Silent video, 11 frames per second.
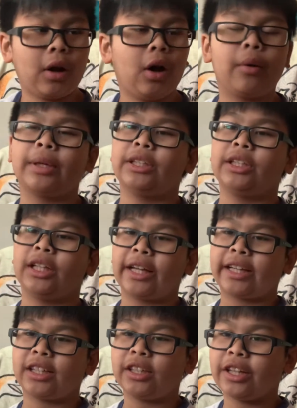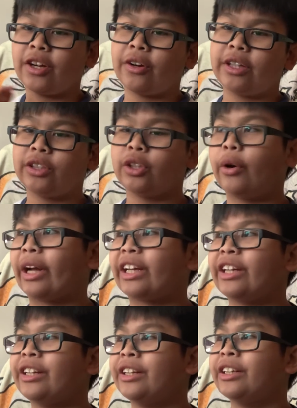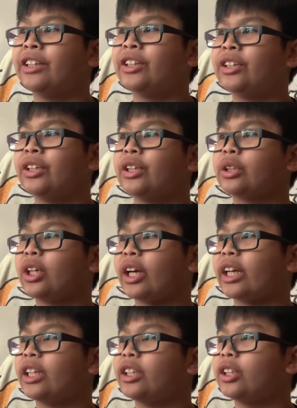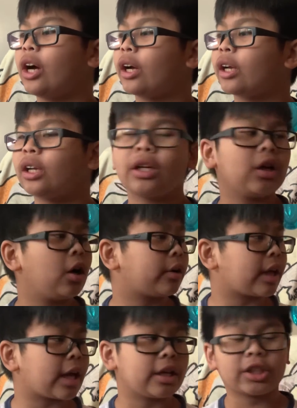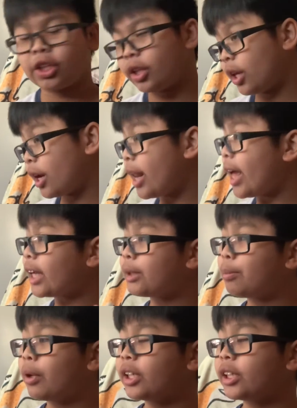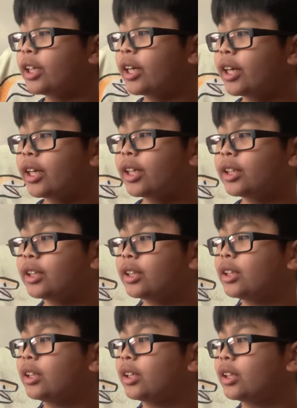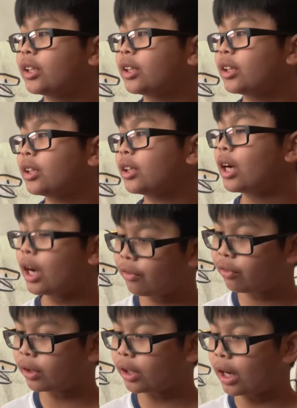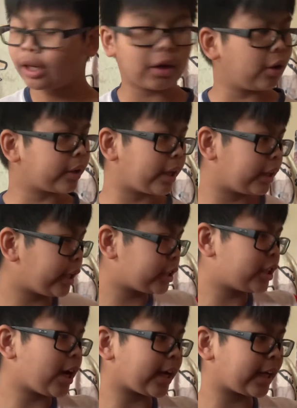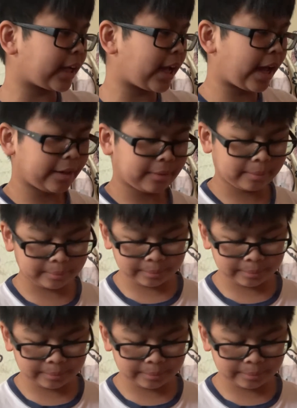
always to like clear it so I can so I can talk. Okay, so the next person is I forgot. Okay, let's check again.